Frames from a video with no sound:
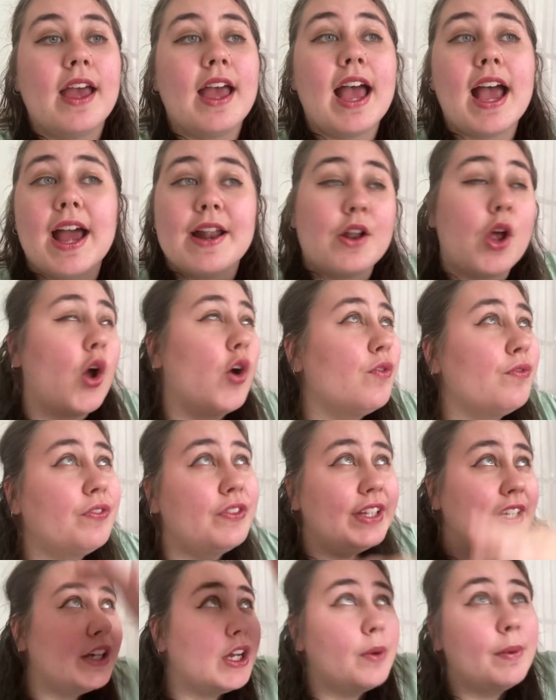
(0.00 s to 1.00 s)
and
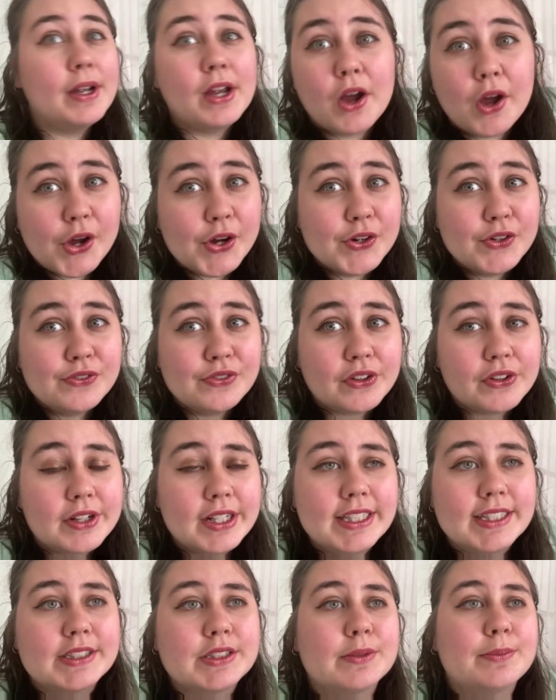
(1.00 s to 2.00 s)
hopefully going over a
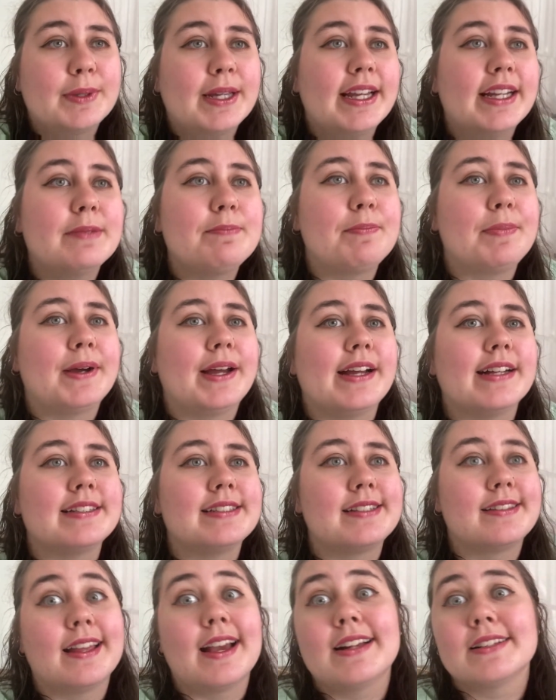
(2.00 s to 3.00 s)
little bit, but
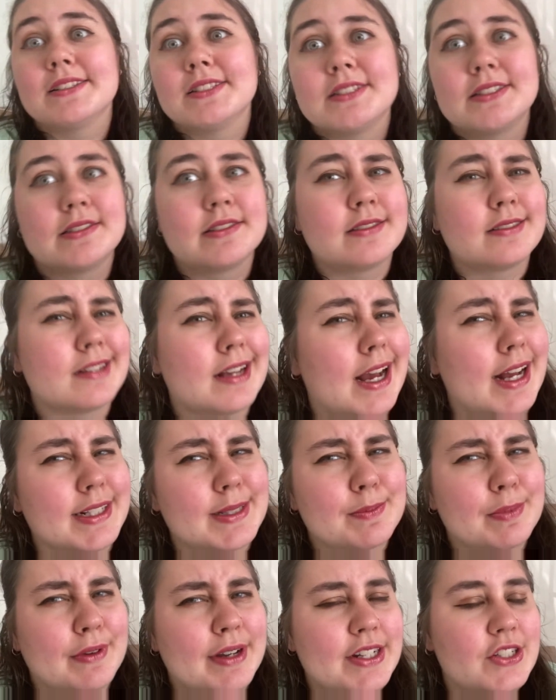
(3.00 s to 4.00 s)
that's
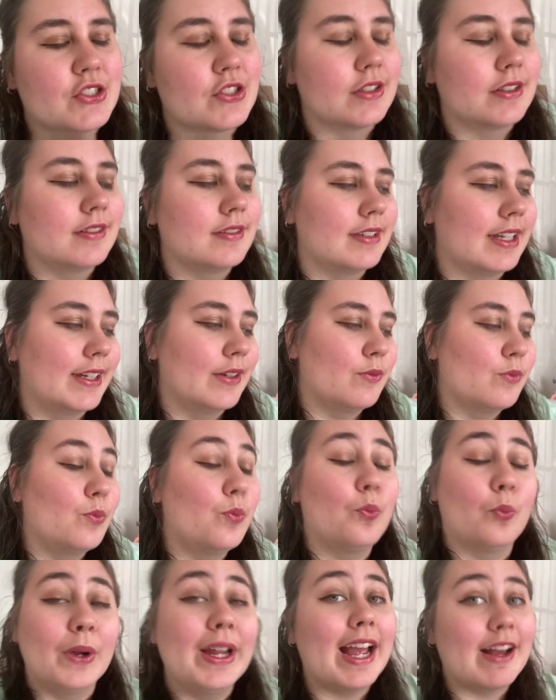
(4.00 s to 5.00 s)
aspirational. Like,
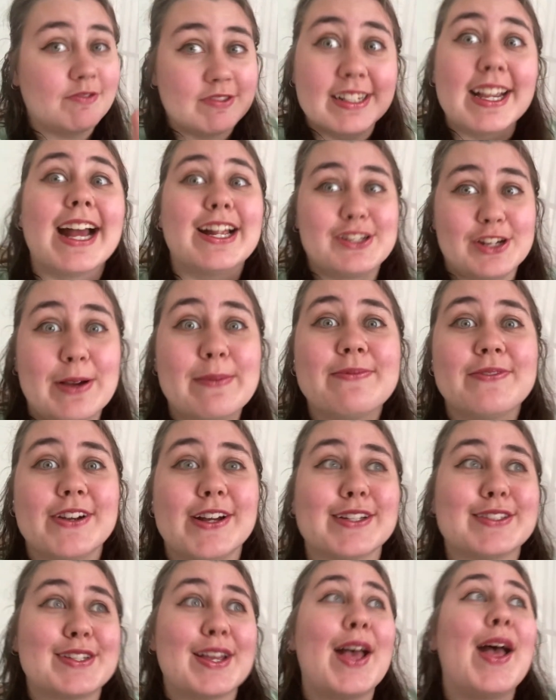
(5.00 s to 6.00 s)
we have to catch up
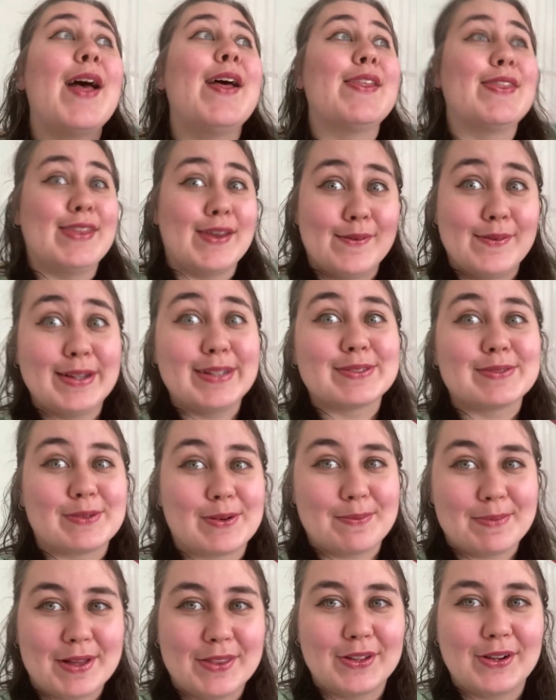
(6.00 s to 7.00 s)
first, then we can talk
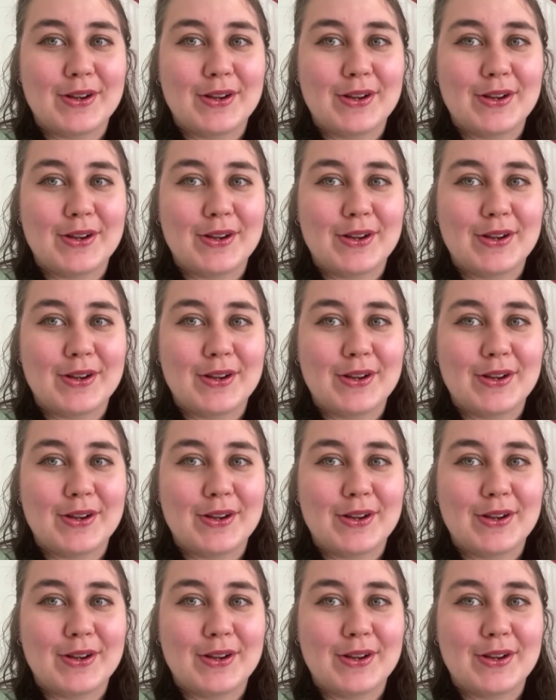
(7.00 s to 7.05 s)
about the